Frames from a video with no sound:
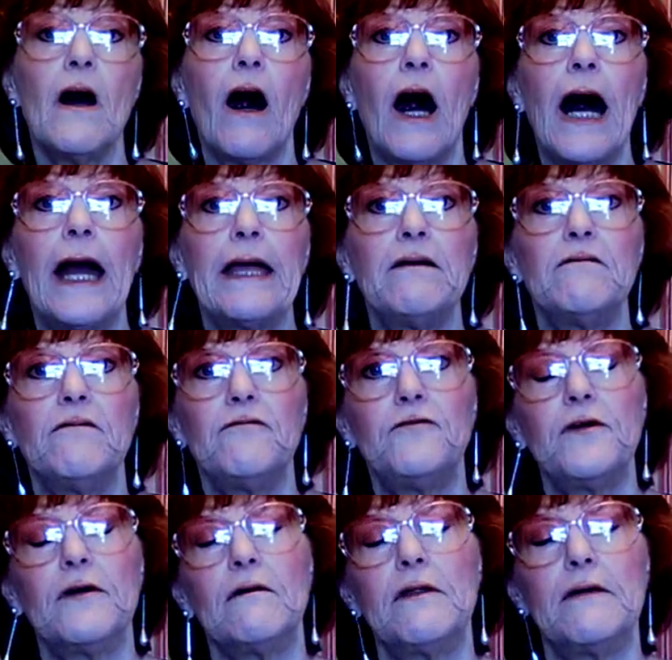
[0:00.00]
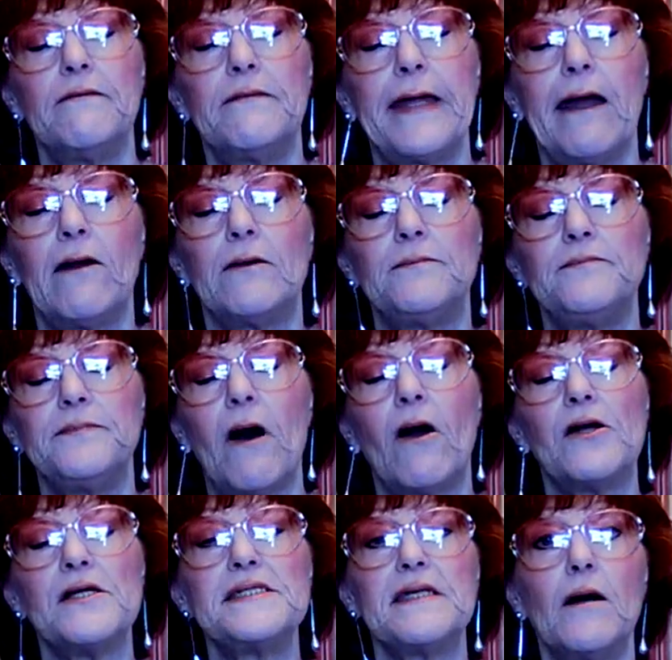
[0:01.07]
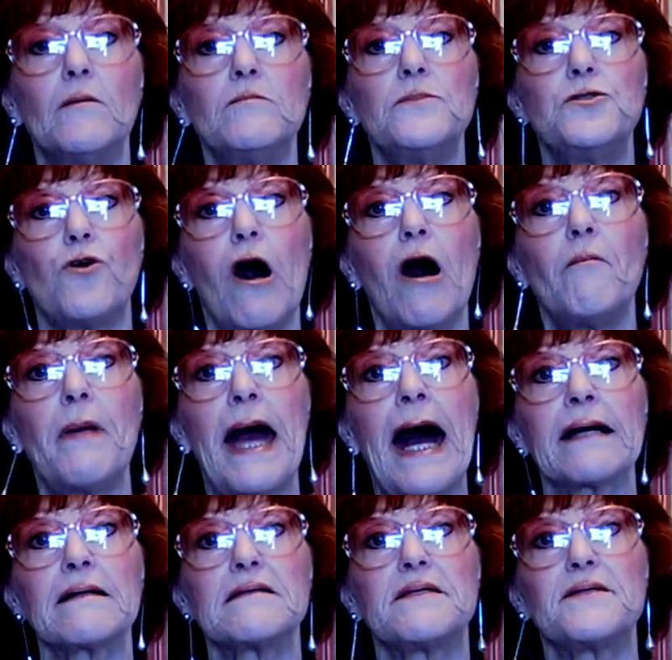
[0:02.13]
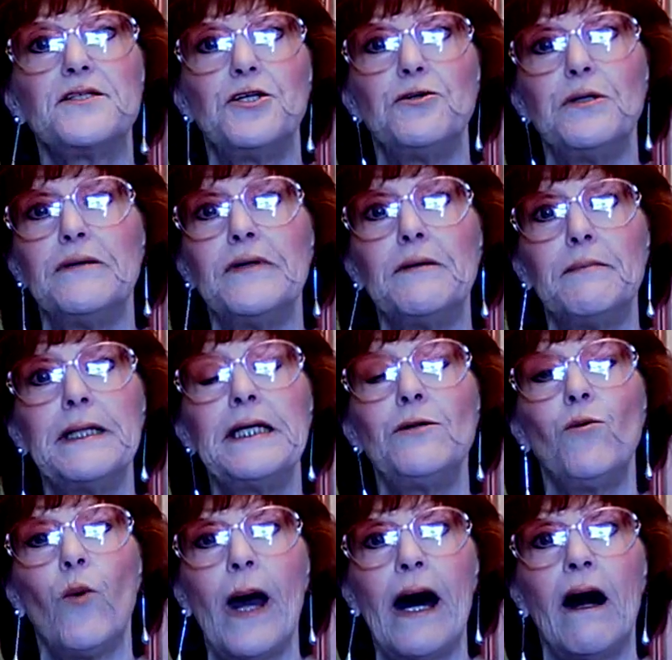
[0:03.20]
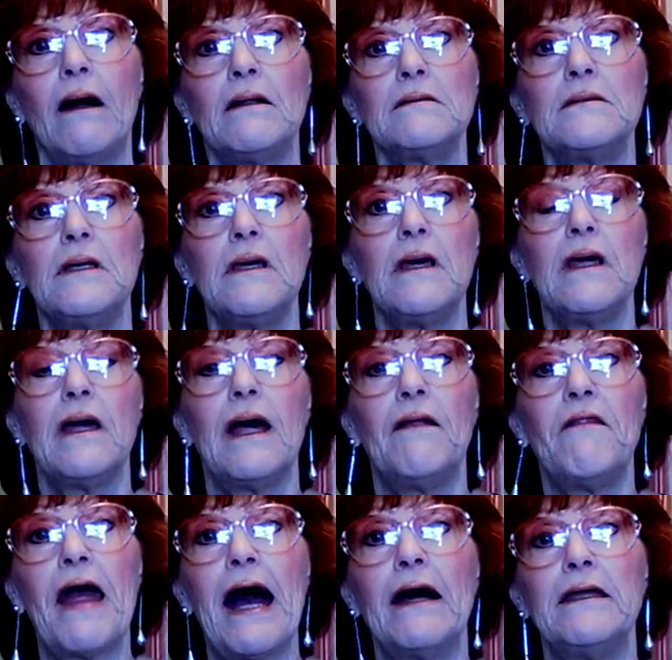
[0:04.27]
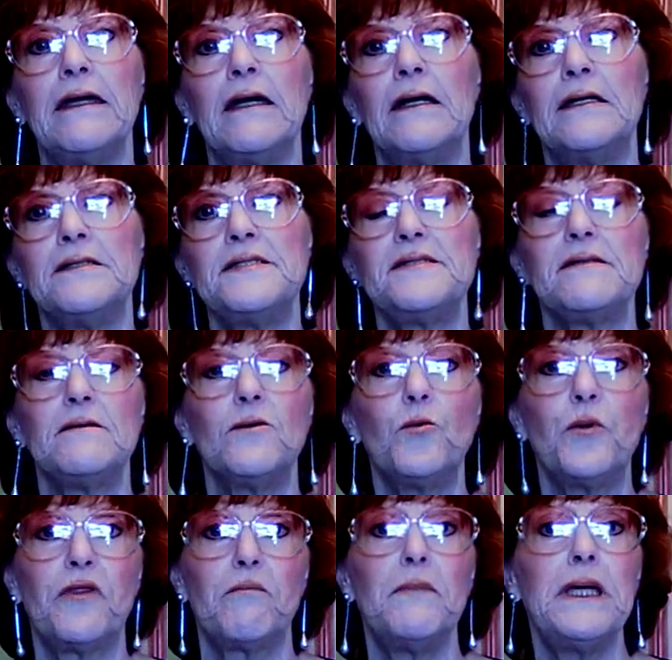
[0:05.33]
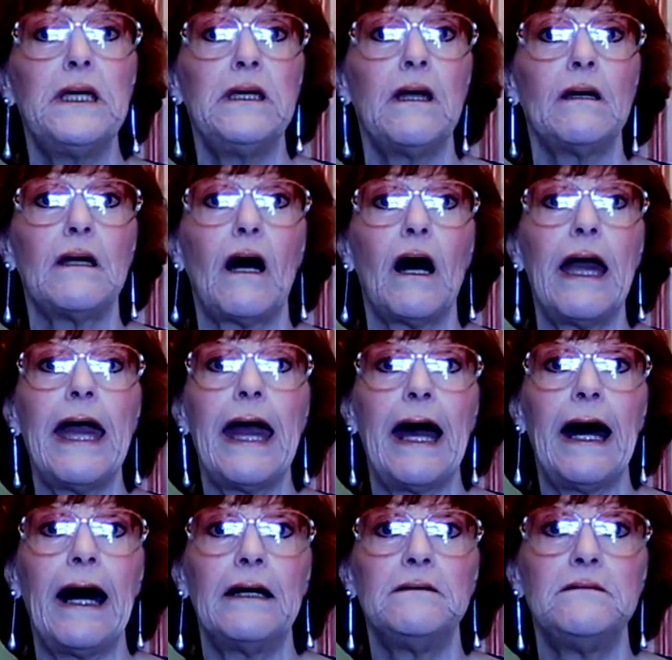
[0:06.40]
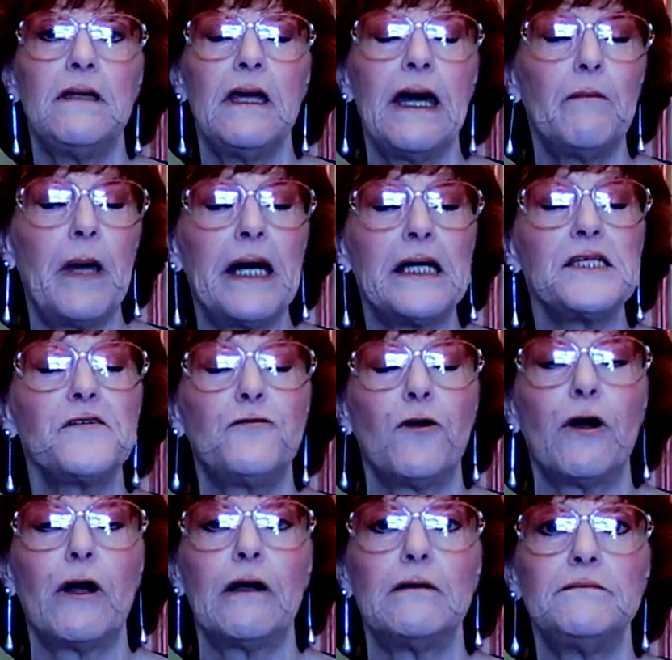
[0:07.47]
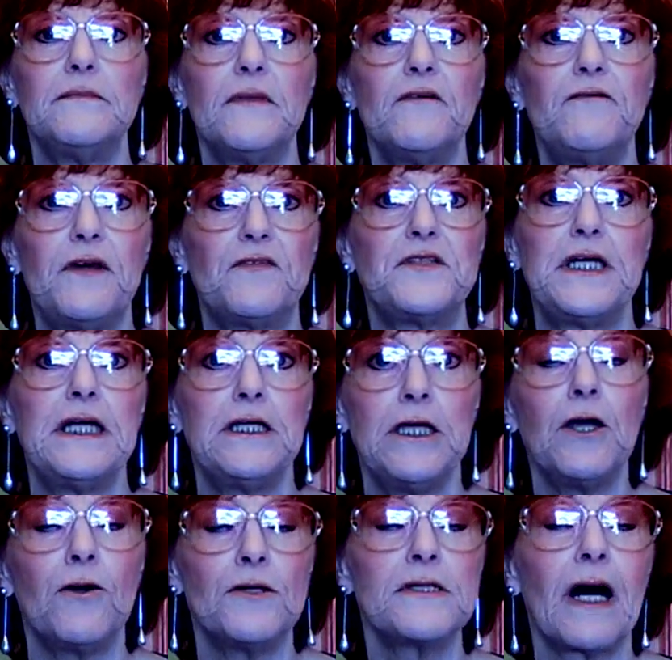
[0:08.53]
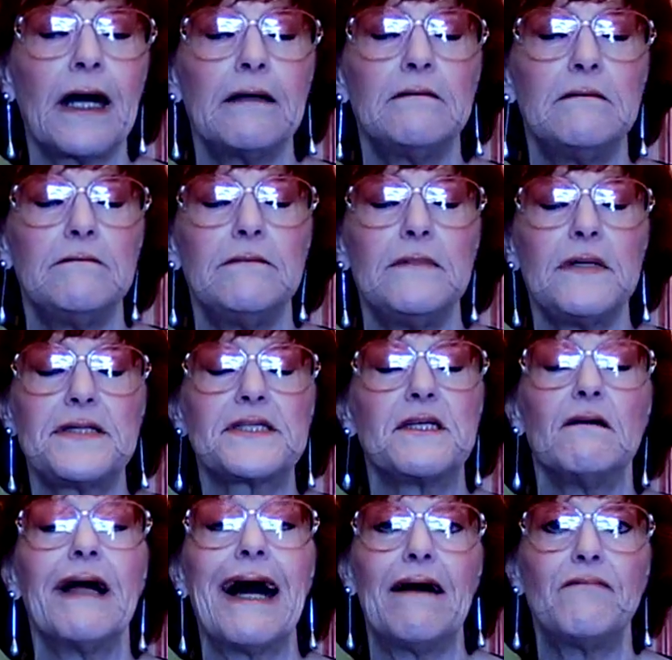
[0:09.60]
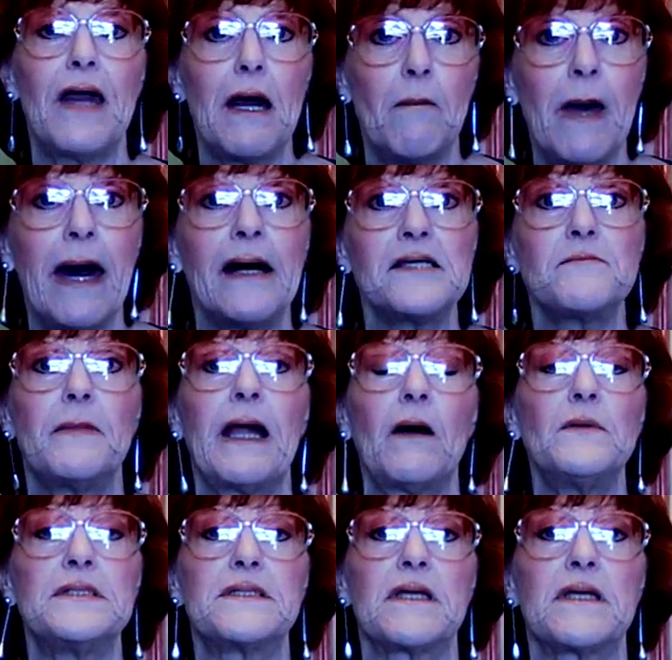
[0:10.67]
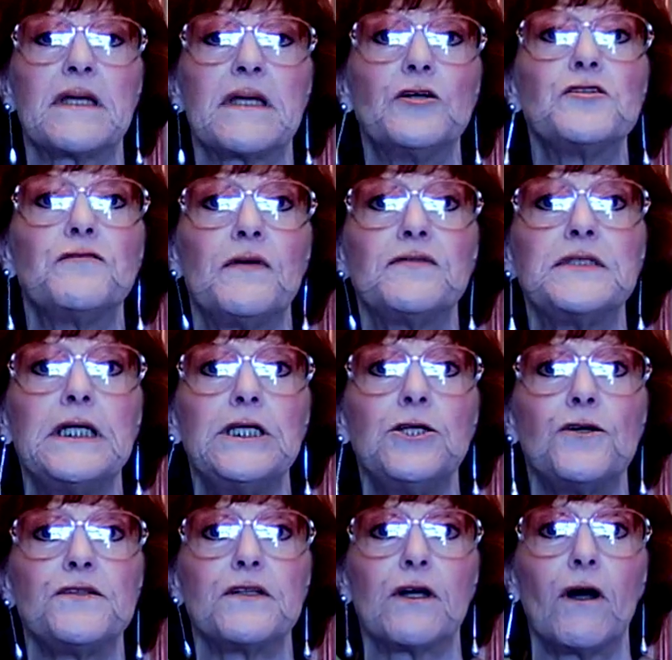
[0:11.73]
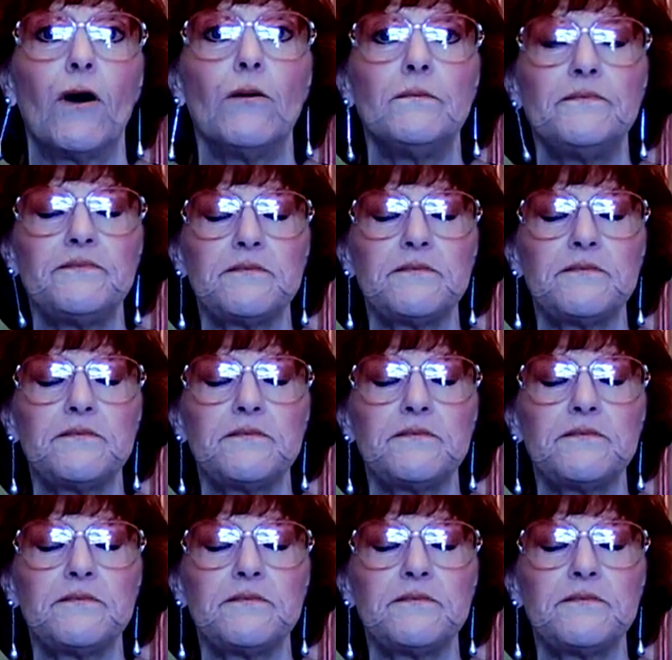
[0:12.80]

I feel that there are some drawbacks to even being well, and that is, with me, I had MS for 15 years. I still have MS, but I was diagnosed 15 years ago.